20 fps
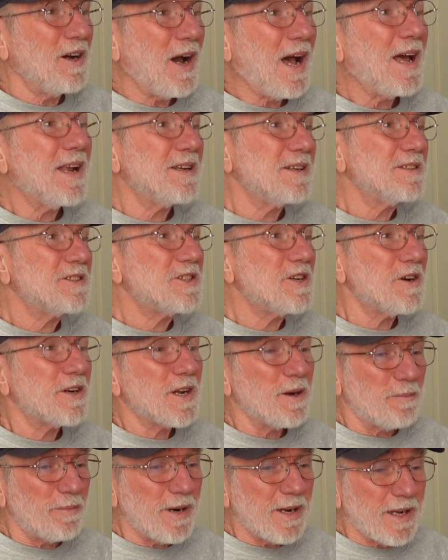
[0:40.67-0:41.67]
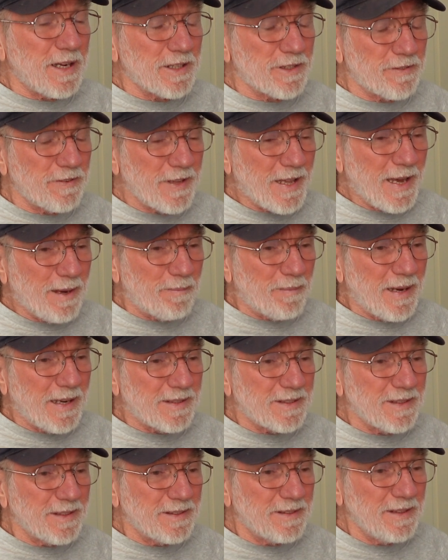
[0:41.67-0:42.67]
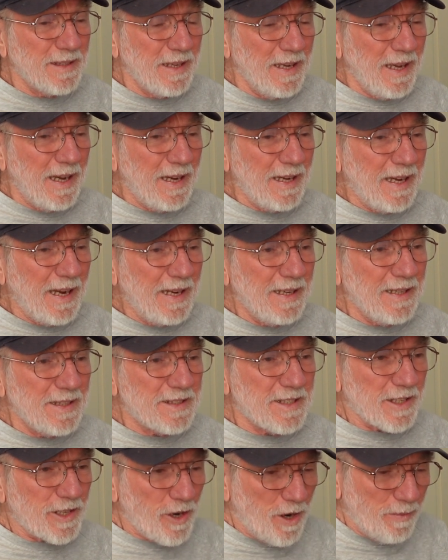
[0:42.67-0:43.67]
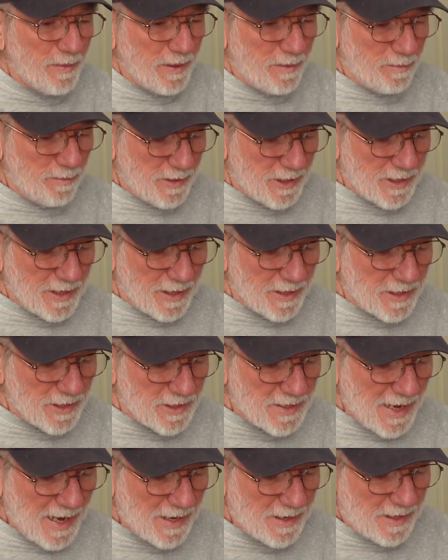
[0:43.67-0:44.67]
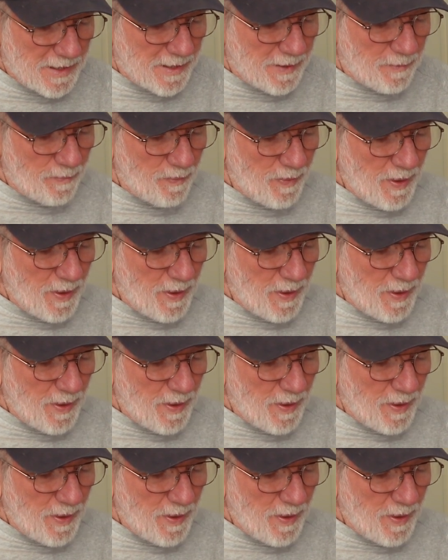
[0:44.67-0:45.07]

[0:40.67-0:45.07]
and circuit breakers for that matter. And it's a common misunderstanding.